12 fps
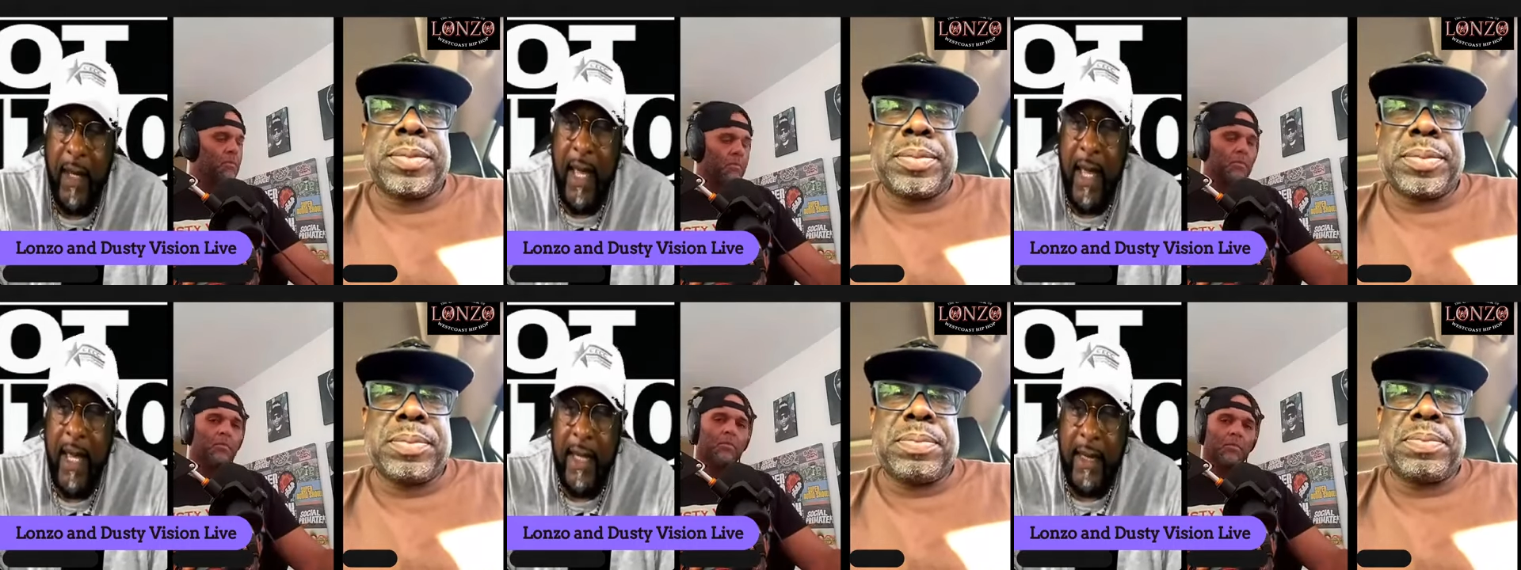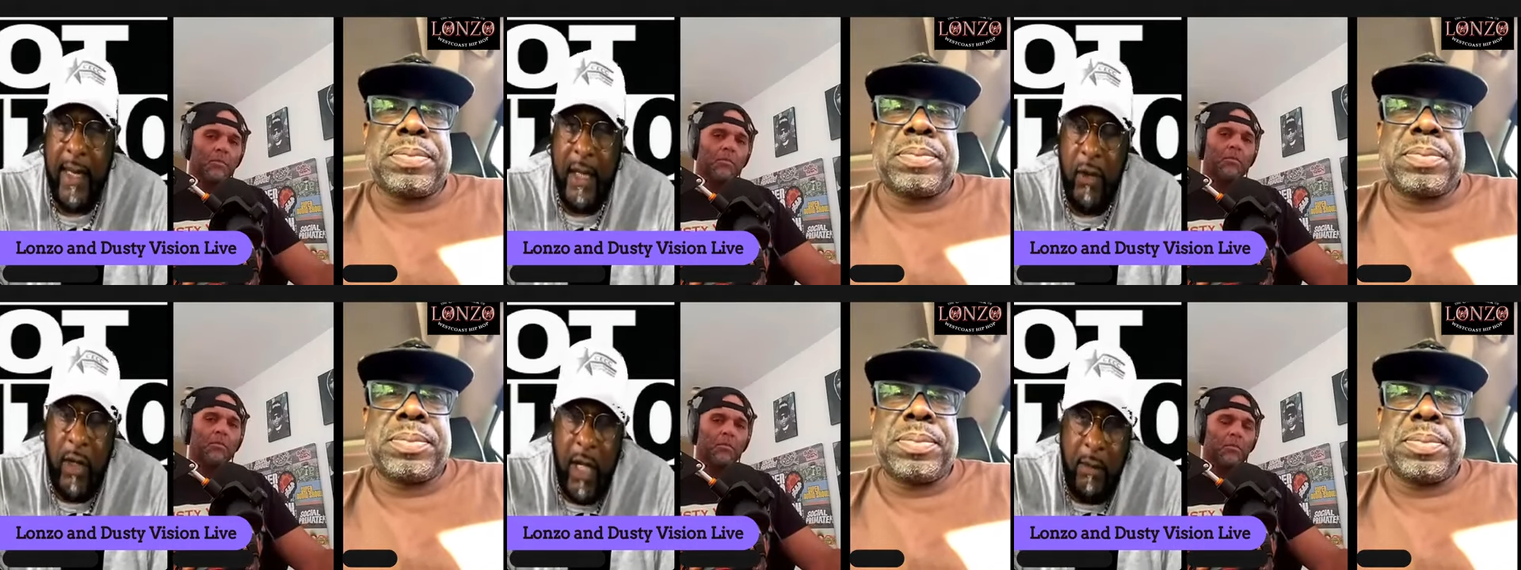Speaker 1: It's like you
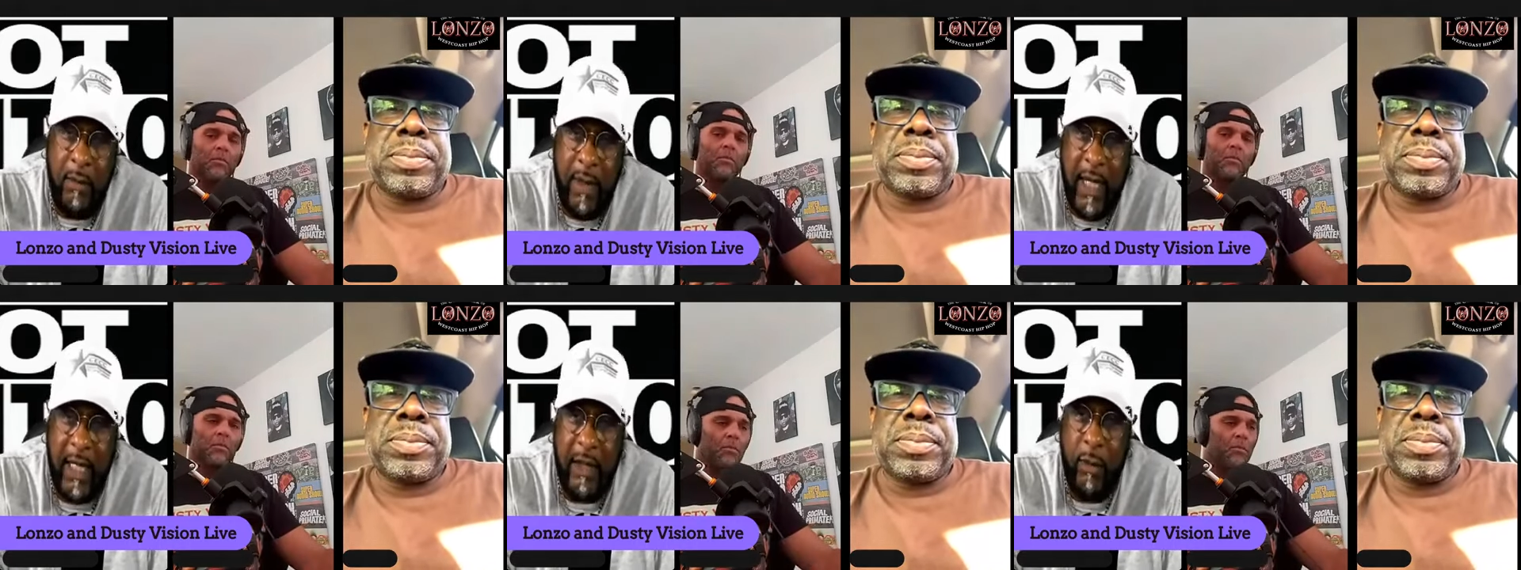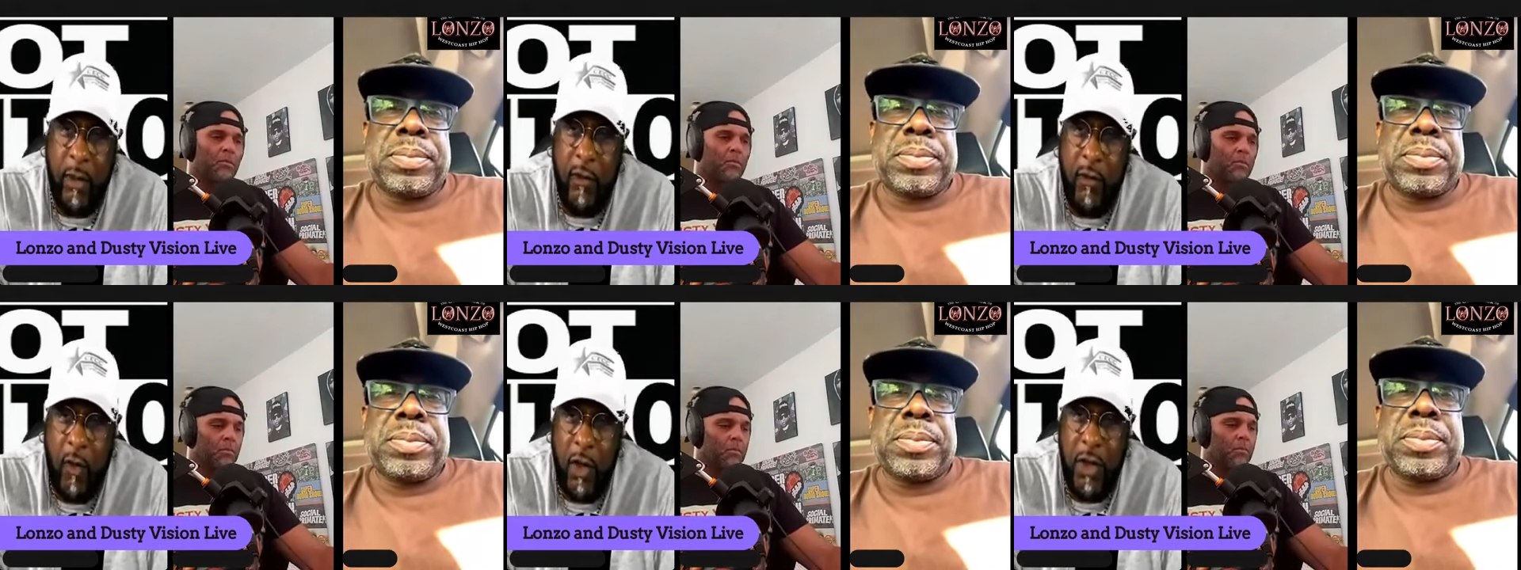get blessed with a
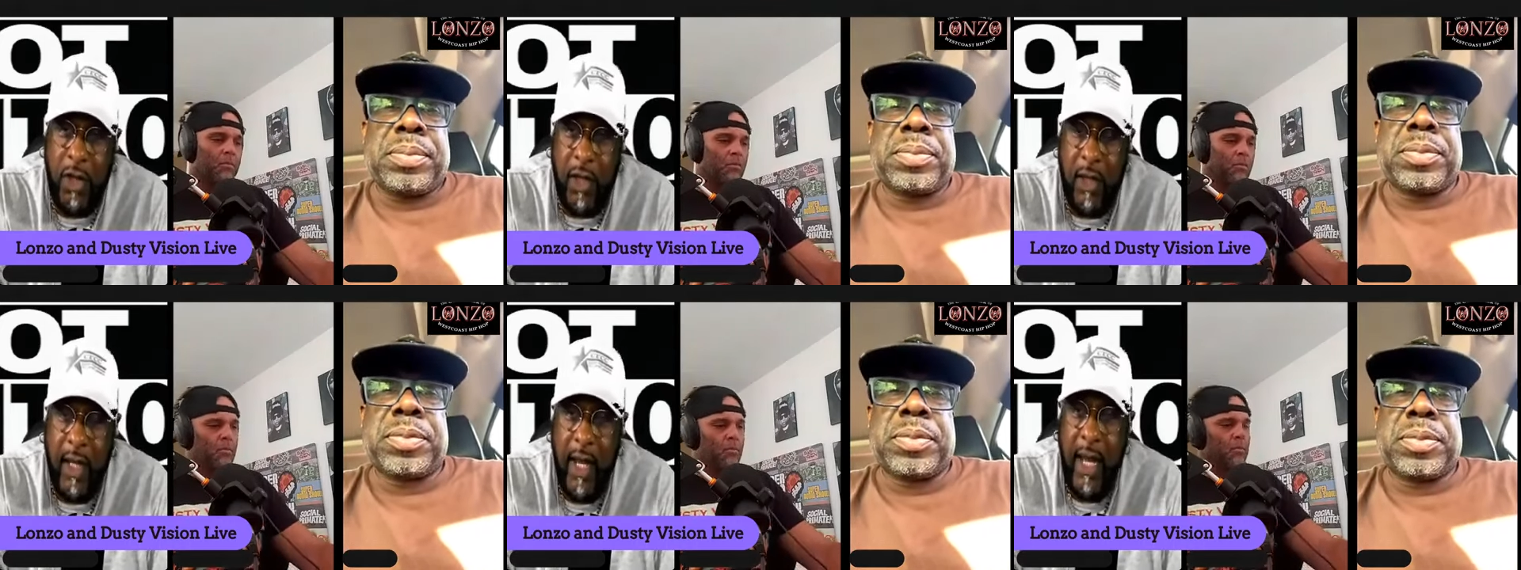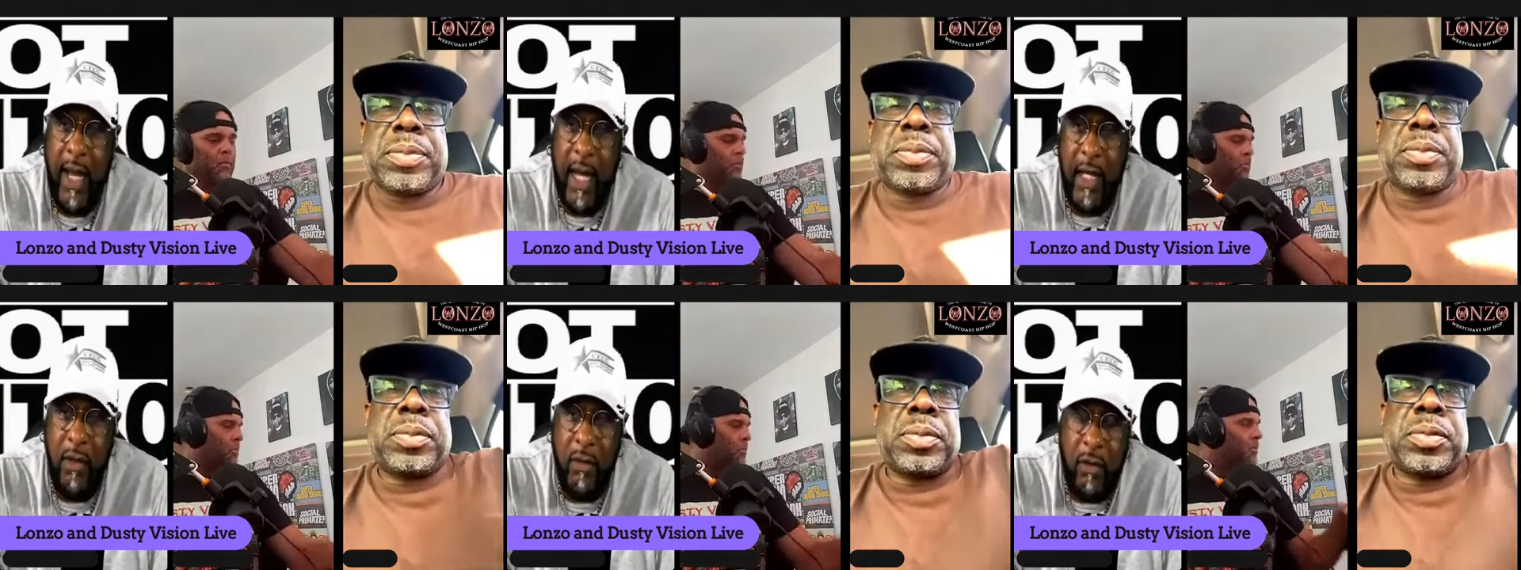fortune and you
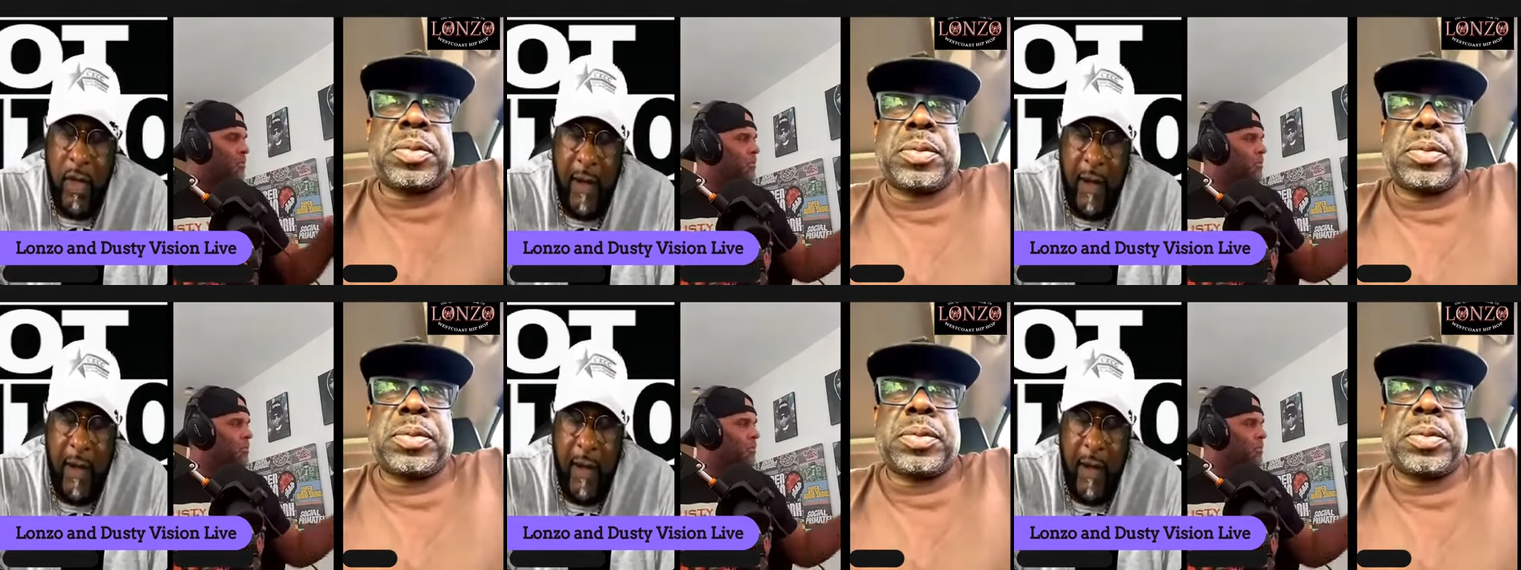trying to